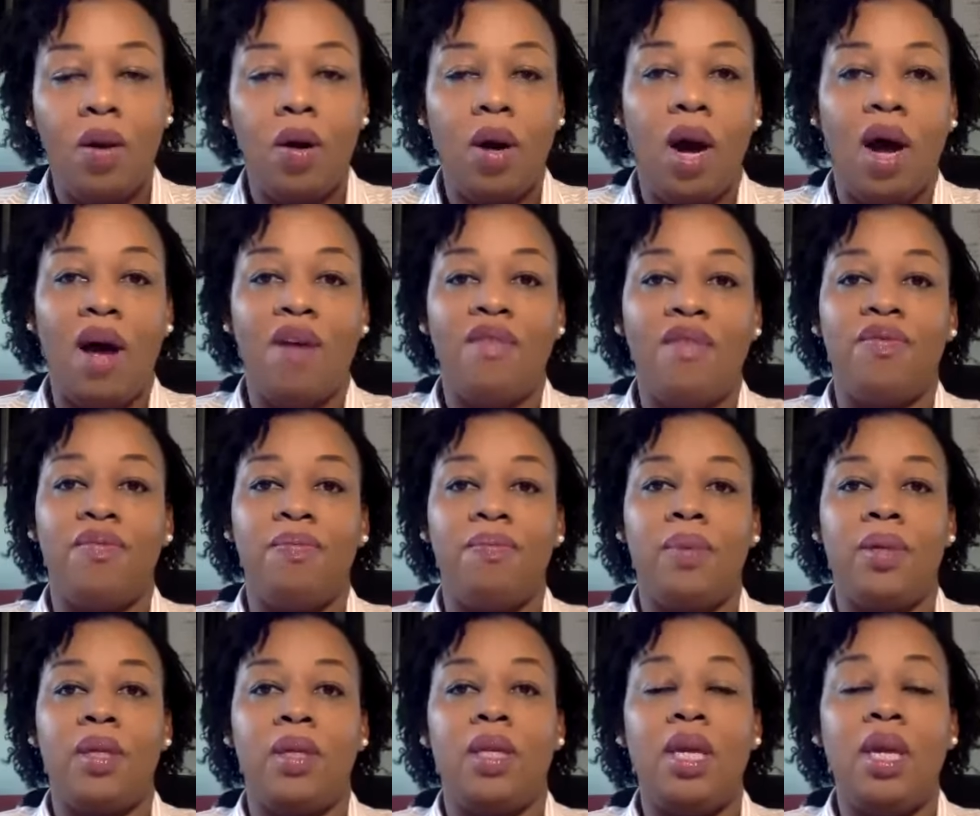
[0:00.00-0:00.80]
have
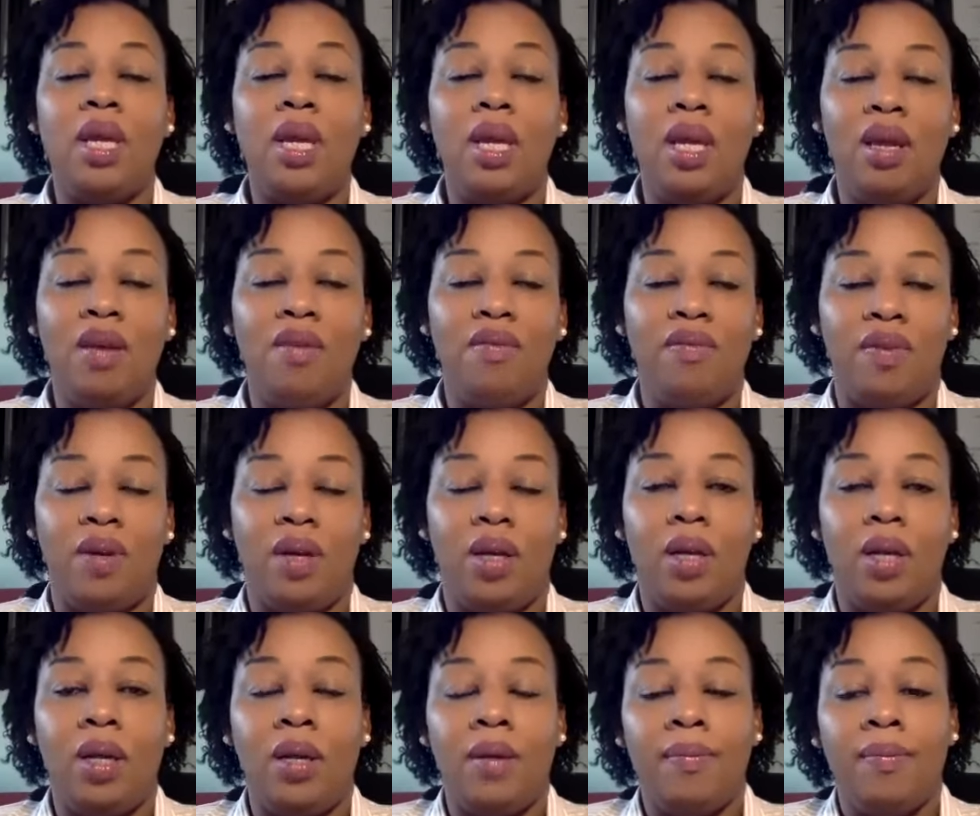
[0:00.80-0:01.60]
been
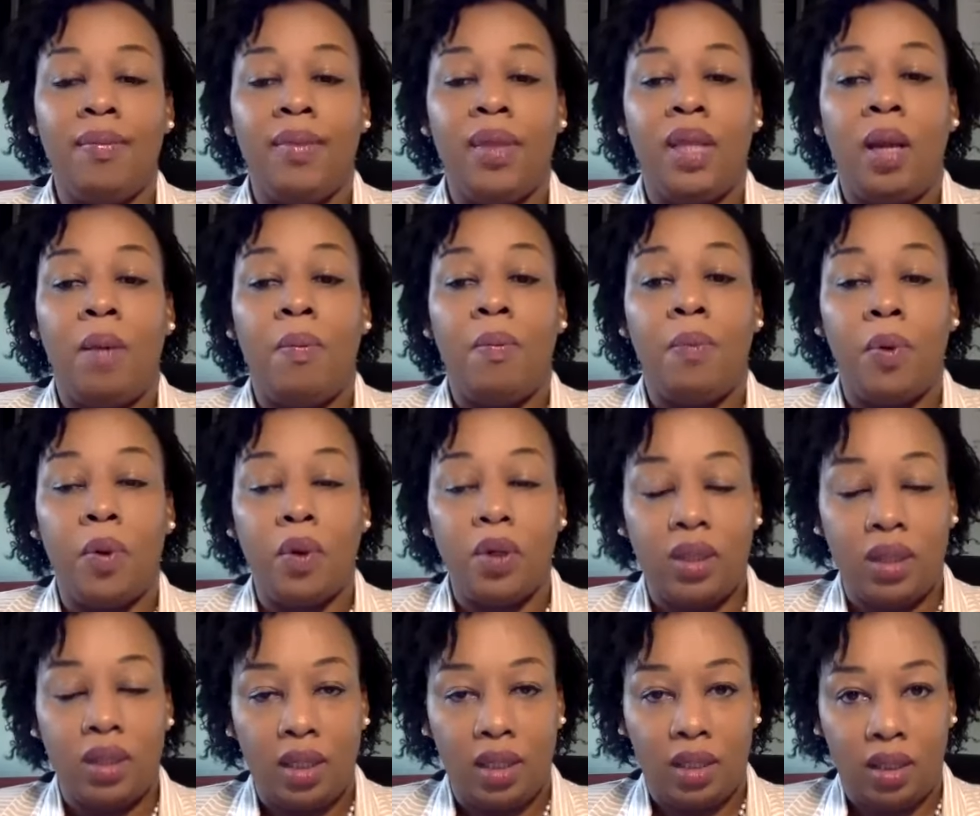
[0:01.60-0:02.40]
even
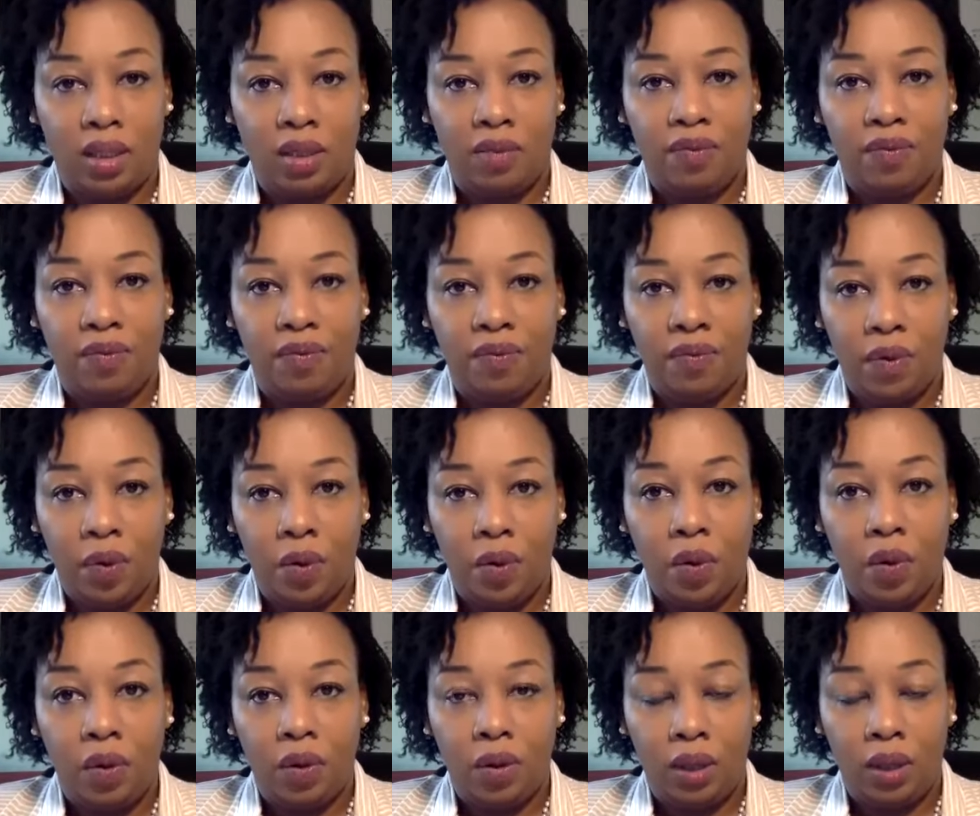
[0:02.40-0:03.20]
processed
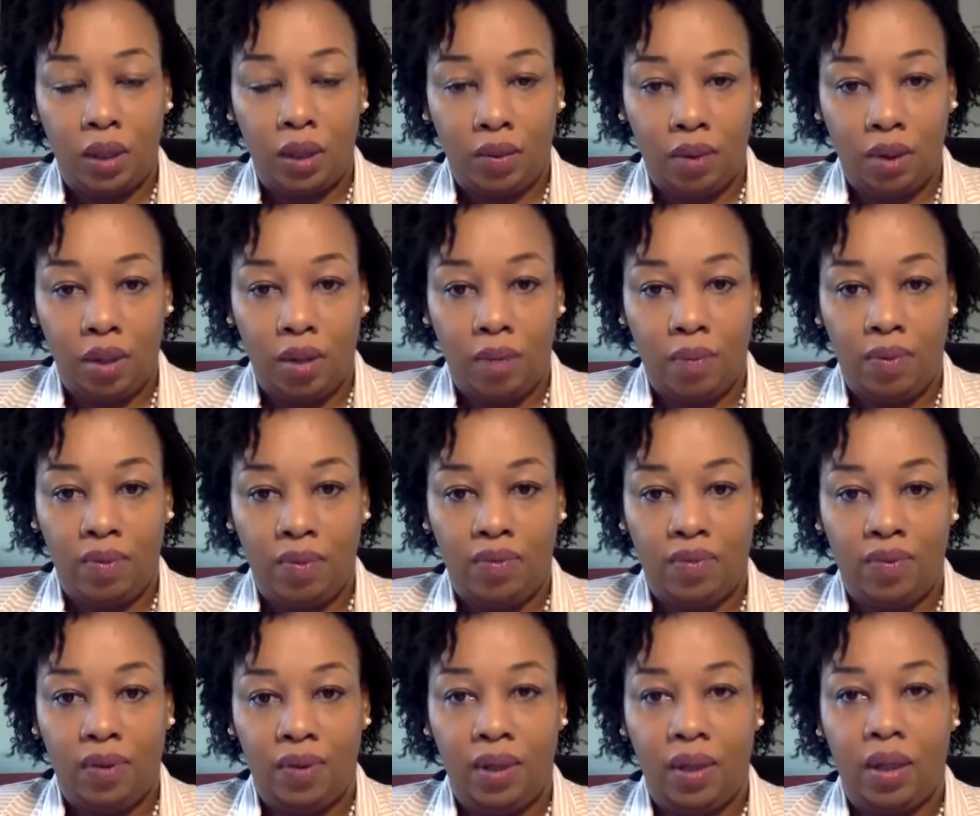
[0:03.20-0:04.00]
for the credible
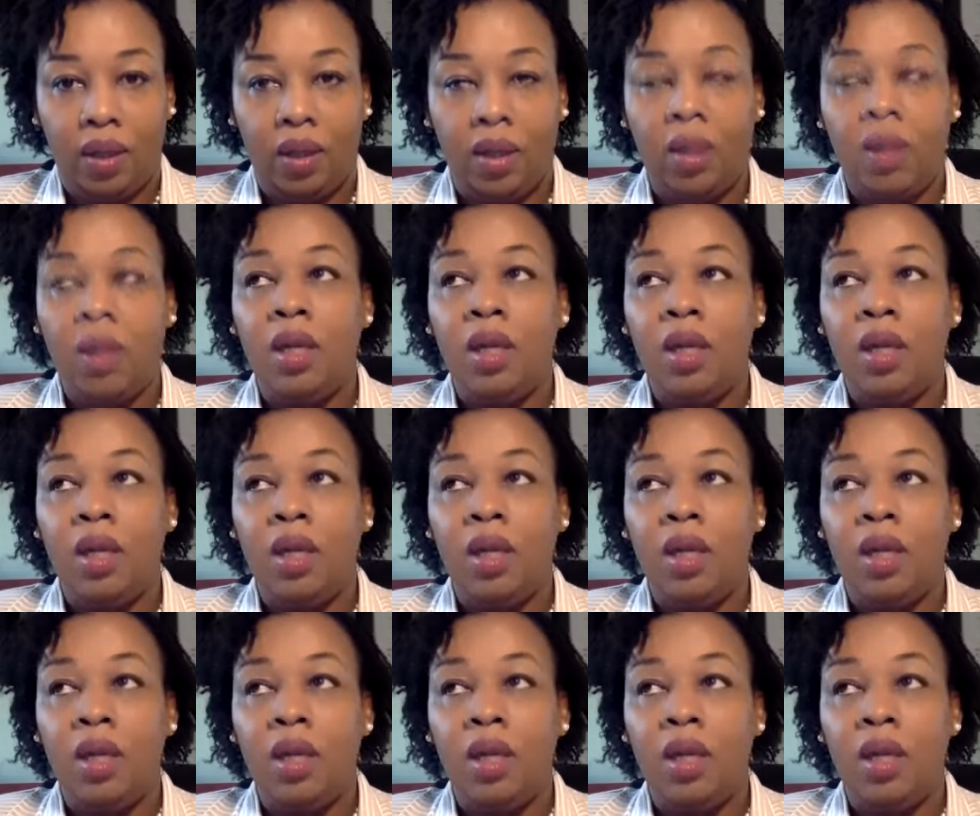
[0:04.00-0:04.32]
fear.